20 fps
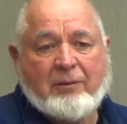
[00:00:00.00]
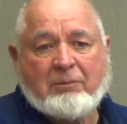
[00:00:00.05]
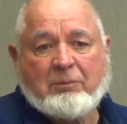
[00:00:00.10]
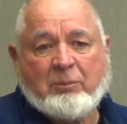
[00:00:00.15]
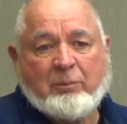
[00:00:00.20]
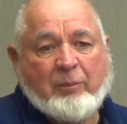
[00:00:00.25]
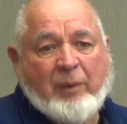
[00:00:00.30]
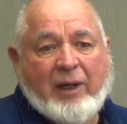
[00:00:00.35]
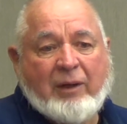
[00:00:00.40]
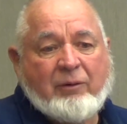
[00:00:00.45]

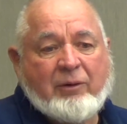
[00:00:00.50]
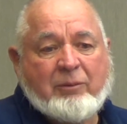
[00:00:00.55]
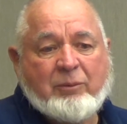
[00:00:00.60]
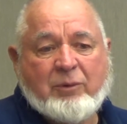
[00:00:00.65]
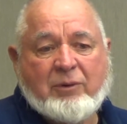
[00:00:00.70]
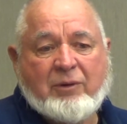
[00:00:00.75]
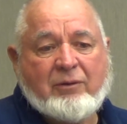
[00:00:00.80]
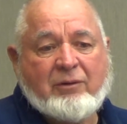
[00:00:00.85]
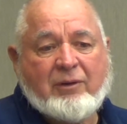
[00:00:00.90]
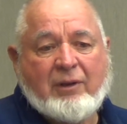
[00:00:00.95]

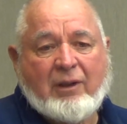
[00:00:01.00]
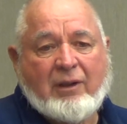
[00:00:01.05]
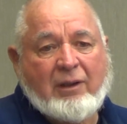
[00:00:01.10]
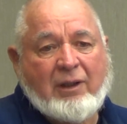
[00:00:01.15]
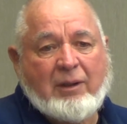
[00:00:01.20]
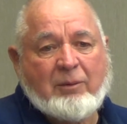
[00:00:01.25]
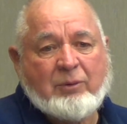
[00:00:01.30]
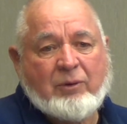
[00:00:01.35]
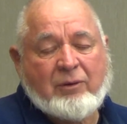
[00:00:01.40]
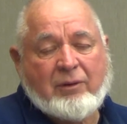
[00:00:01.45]
Bankruptcy is not an
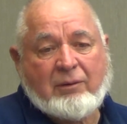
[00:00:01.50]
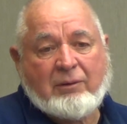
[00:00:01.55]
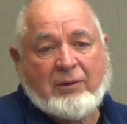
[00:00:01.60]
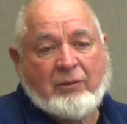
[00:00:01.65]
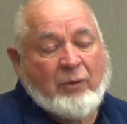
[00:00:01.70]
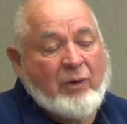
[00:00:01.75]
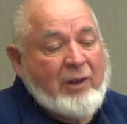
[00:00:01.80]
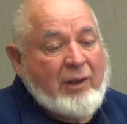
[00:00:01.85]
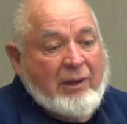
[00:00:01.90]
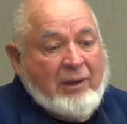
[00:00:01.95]
option.
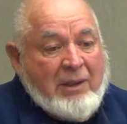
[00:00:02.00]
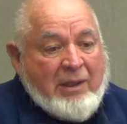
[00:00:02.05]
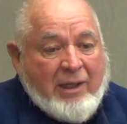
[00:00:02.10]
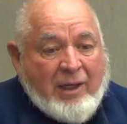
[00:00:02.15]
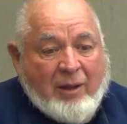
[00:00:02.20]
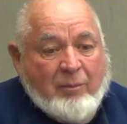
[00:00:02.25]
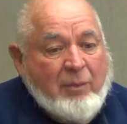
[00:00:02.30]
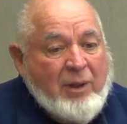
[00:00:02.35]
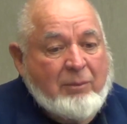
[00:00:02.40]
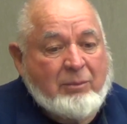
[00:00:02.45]
Well,
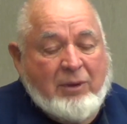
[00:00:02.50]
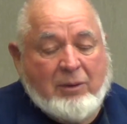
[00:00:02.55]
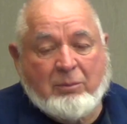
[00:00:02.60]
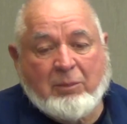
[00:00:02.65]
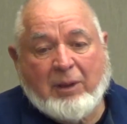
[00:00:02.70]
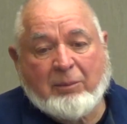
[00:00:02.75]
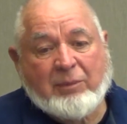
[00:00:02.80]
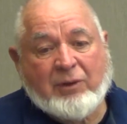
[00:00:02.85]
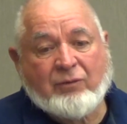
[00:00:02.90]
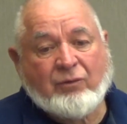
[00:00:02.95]
you
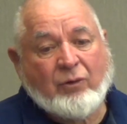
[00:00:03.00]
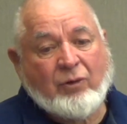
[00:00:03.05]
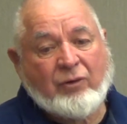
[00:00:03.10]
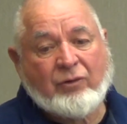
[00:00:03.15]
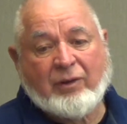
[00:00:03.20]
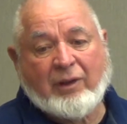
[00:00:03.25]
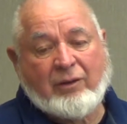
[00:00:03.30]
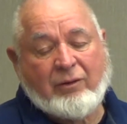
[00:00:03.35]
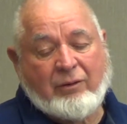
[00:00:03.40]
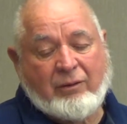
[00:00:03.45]
may be
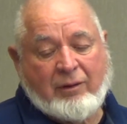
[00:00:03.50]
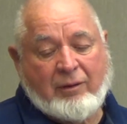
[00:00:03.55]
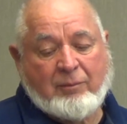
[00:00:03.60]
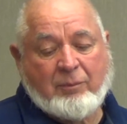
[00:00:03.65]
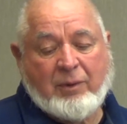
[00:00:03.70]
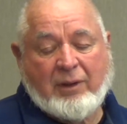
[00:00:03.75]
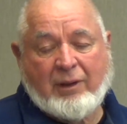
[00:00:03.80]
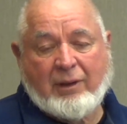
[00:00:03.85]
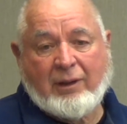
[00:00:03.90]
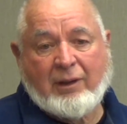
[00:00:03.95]
forced into it,
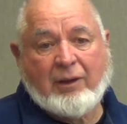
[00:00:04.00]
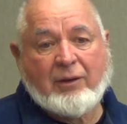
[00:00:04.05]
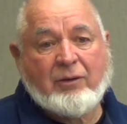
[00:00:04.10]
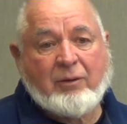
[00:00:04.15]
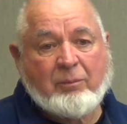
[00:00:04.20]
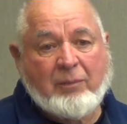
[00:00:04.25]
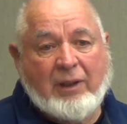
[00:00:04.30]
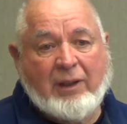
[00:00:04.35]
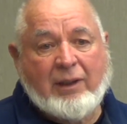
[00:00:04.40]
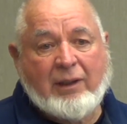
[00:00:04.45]
but
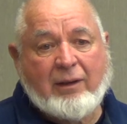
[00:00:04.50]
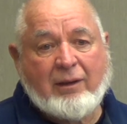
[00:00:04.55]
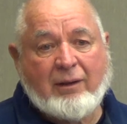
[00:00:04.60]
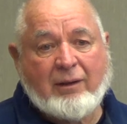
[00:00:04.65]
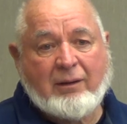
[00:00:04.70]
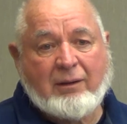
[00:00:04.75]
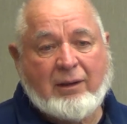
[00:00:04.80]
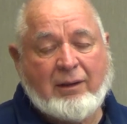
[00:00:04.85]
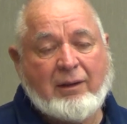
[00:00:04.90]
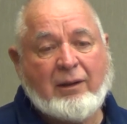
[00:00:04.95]
to me,
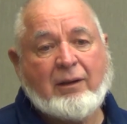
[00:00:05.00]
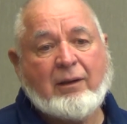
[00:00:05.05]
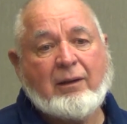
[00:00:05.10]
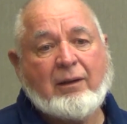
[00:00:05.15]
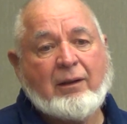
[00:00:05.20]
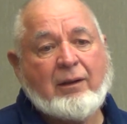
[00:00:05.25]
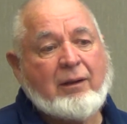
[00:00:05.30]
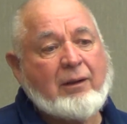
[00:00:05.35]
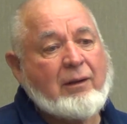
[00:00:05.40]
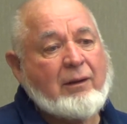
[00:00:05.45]

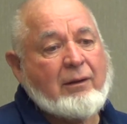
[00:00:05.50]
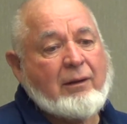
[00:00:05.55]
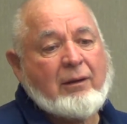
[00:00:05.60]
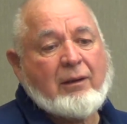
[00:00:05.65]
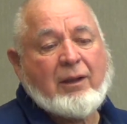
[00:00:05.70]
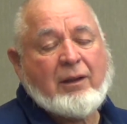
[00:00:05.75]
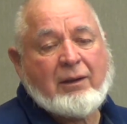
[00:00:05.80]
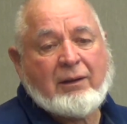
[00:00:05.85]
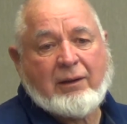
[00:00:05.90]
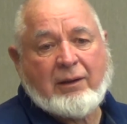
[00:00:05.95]

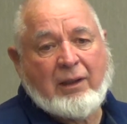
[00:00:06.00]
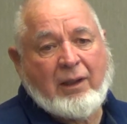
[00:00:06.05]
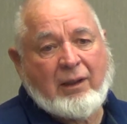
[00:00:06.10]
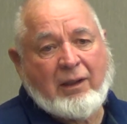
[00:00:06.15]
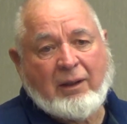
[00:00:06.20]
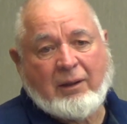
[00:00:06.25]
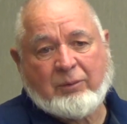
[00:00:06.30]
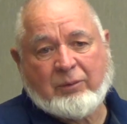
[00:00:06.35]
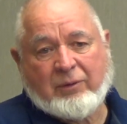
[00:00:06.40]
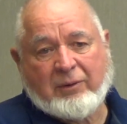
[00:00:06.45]
not
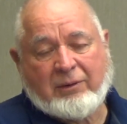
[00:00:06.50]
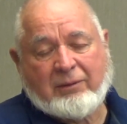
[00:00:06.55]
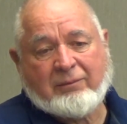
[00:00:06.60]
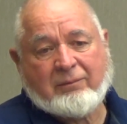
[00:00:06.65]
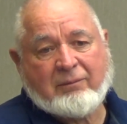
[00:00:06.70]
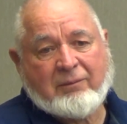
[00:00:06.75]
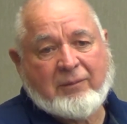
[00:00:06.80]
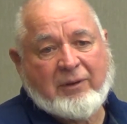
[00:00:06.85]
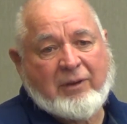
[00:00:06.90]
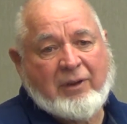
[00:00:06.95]
an option.
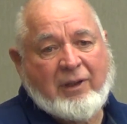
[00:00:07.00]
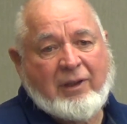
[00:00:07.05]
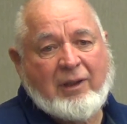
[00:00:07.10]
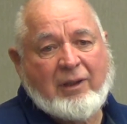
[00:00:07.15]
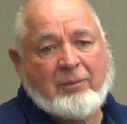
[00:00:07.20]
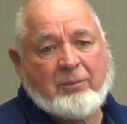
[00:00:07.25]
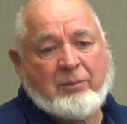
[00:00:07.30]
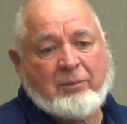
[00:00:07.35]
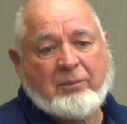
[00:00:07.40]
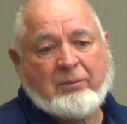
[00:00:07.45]

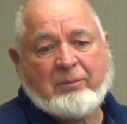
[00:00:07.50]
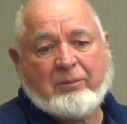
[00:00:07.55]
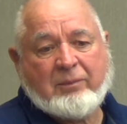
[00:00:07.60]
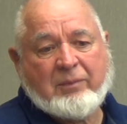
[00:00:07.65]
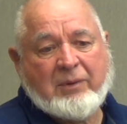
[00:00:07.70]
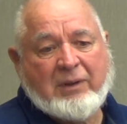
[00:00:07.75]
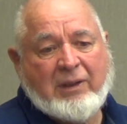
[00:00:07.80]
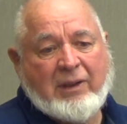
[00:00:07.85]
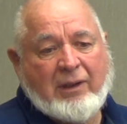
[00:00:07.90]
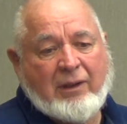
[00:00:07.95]

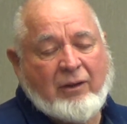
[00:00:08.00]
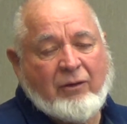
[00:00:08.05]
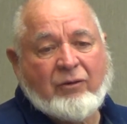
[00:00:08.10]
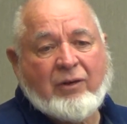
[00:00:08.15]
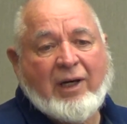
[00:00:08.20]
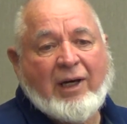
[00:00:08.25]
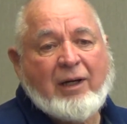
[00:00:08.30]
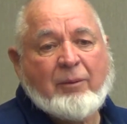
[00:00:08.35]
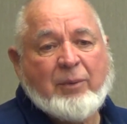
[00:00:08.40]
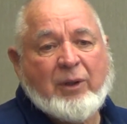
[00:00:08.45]
There's
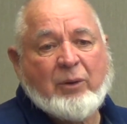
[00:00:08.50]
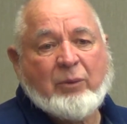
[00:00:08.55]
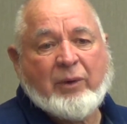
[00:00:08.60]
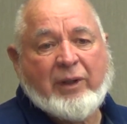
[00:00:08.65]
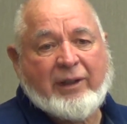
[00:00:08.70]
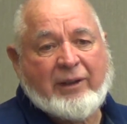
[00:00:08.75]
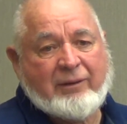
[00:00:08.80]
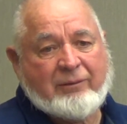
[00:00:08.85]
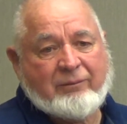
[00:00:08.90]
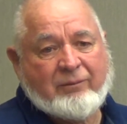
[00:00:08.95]
got to be a
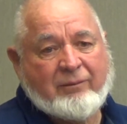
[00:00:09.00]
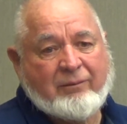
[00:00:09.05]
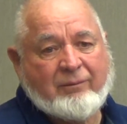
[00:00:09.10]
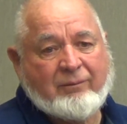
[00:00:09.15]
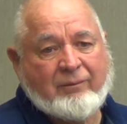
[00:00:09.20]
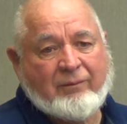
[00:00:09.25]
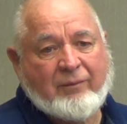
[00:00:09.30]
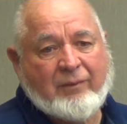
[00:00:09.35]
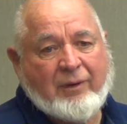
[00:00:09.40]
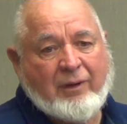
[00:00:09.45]
way.
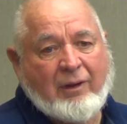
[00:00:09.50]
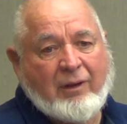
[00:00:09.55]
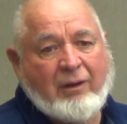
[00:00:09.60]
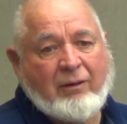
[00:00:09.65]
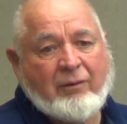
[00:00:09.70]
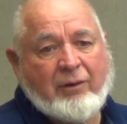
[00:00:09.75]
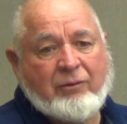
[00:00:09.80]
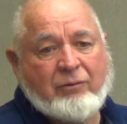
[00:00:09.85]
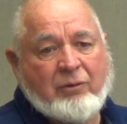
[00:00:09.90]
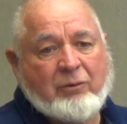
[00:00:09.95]

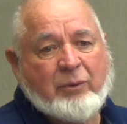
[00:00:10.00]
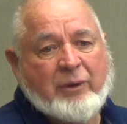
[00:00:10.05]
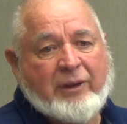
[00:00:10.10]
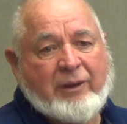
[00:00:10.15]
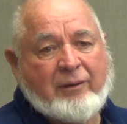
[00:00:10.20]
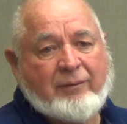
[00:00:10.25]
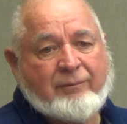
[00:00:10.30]
Always a way.